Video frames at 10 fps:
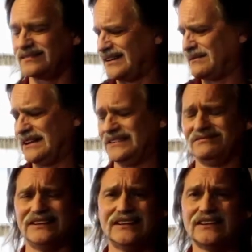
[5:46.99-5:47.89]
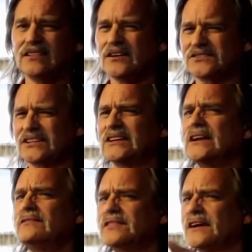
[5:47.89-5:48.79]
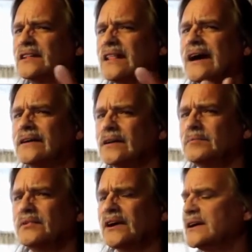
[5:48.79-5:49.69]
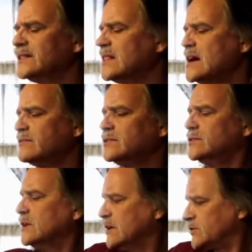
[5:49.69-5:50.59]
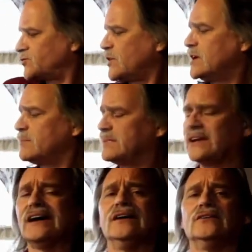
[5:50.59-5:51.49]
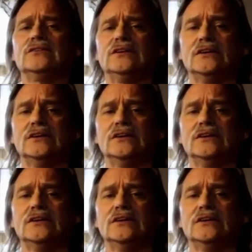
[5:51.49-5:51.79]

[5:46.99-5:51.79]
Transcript: I mean, as long as you get everything lined up right, level, straight up and down.